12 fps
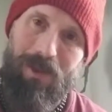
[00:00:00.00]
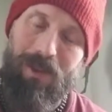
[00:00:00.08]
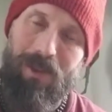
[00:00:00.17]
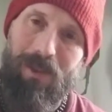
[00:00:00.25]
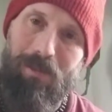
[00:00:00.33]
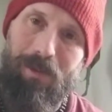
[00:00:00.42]

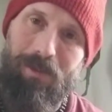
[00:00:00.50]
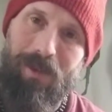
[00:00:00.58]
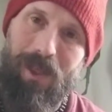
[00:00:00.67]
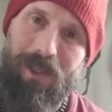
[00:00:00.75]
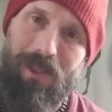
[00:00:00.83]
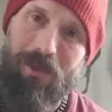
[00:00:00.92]
just to
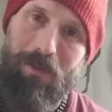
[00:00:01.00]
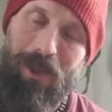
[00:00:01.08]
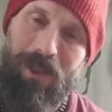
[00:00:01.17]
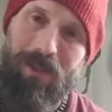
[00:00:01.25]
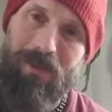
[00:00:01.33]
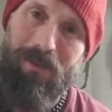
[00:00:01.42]
provide a
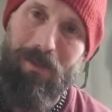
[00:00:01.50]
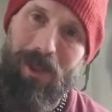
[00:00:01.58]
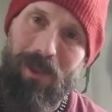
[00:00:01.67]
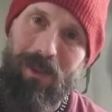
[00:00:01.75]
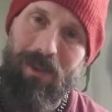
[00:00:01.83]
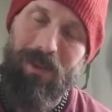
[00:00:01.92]
space for
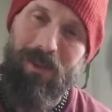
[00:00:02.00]
me,